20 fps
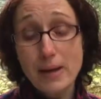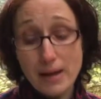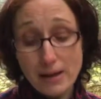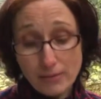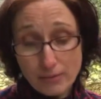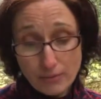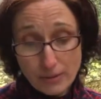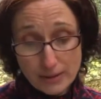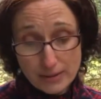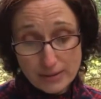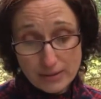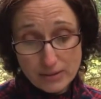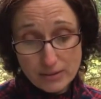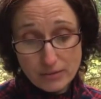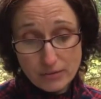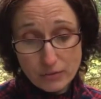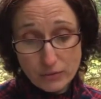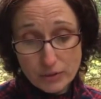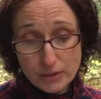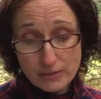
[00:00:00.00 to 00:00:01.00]
at risk
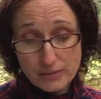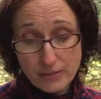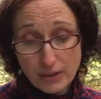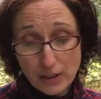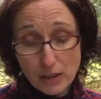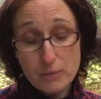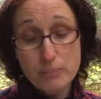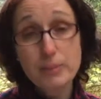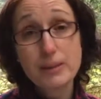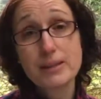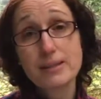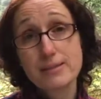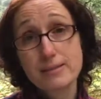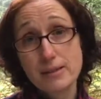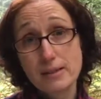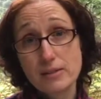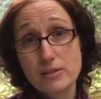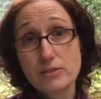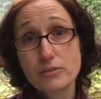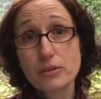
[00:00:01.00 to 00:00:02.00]
for developing
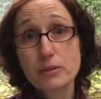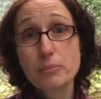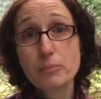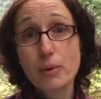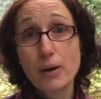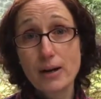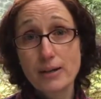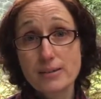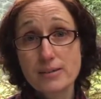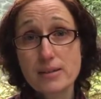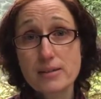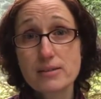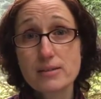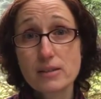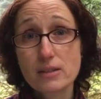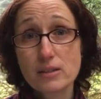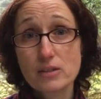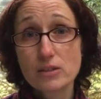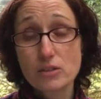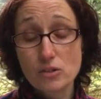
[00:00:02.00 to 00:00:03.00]
sensory
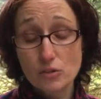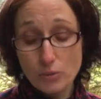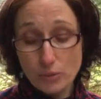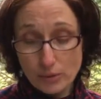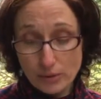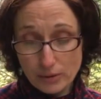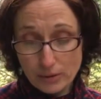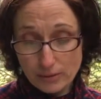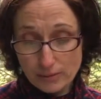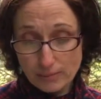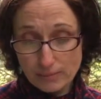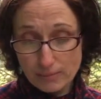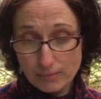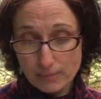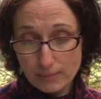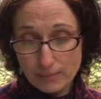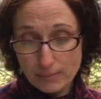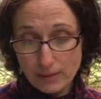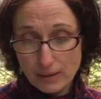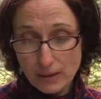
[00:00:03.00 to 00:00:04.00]
processing disorder.
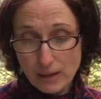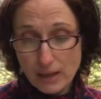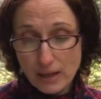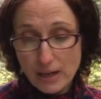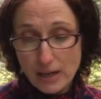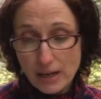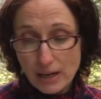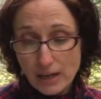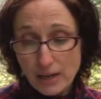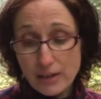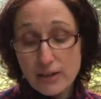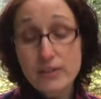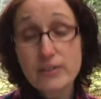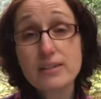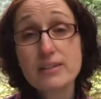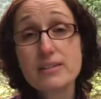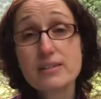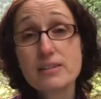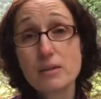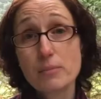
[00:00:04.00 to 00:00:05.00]
Here
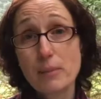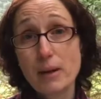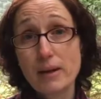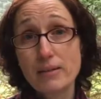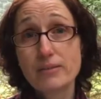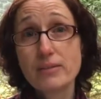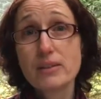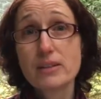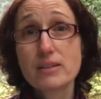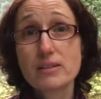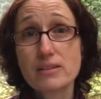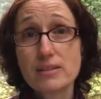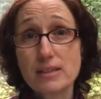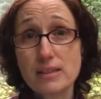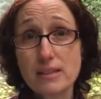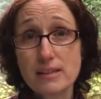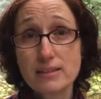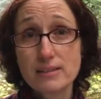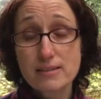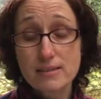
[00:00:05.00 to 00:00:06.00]
is some evidence to
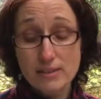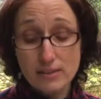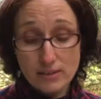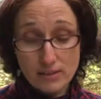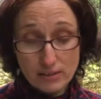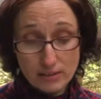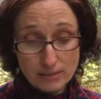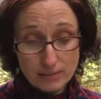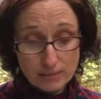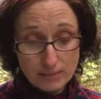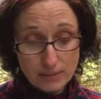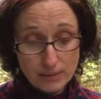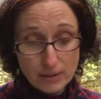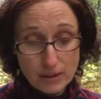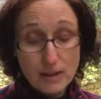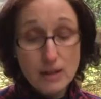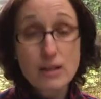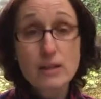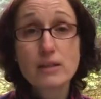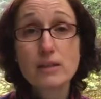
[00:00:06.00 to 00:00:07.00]
consider.
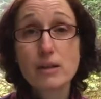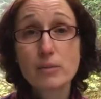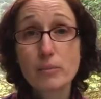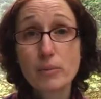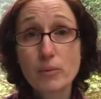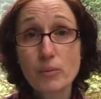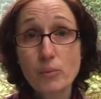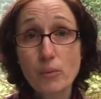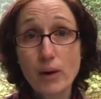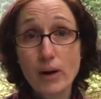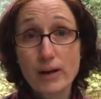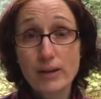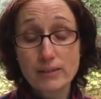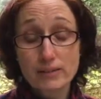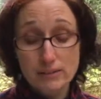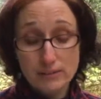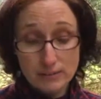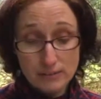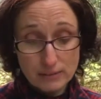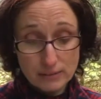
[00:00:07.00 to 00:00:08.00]
Number 1,
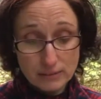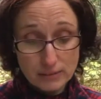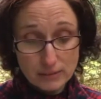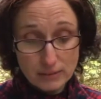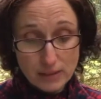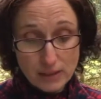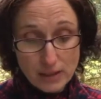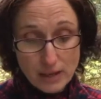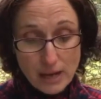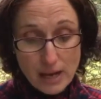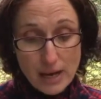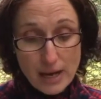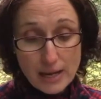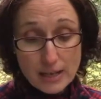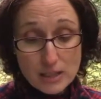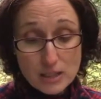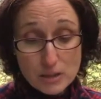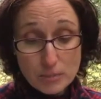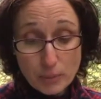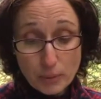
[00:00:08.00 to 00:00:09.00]

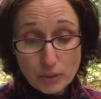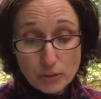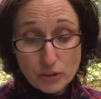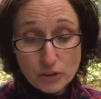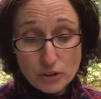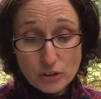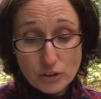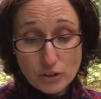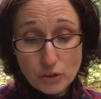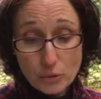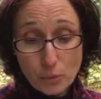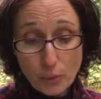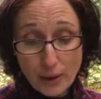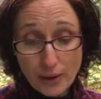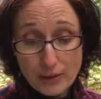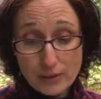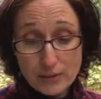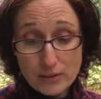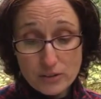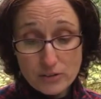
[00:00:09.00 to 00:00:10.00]
exposure to
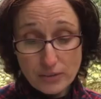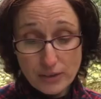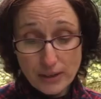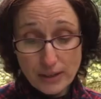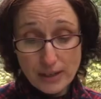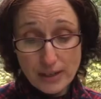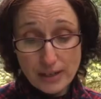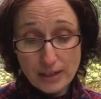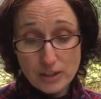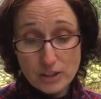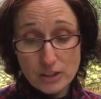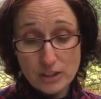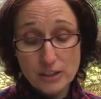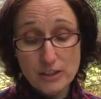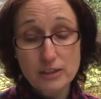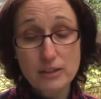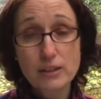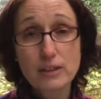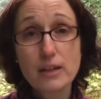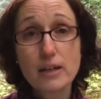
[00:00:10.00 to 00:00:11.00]
wireless
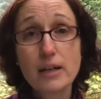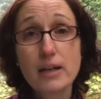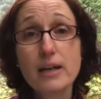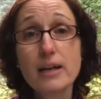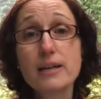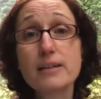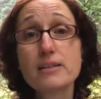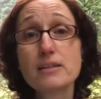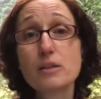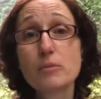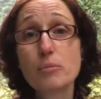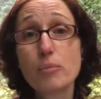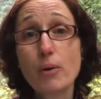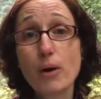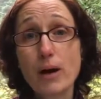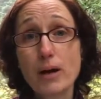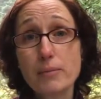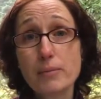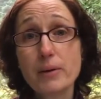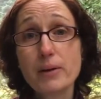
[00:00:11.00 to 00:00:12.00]
radiation is the
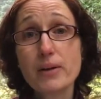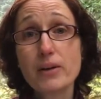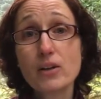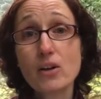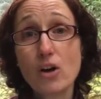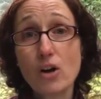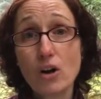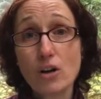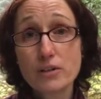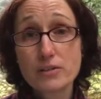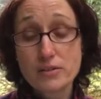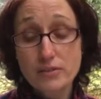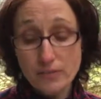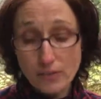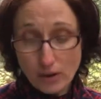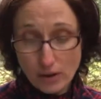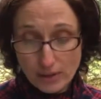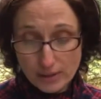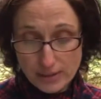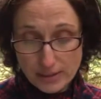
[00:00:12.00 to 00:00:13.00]
primary cause of
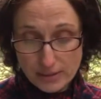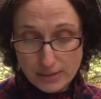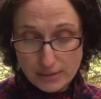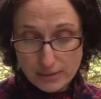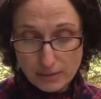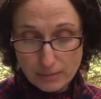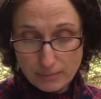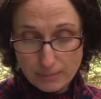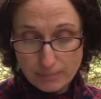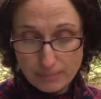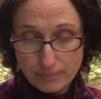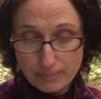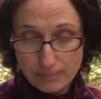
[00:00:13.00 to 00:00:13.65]
autism,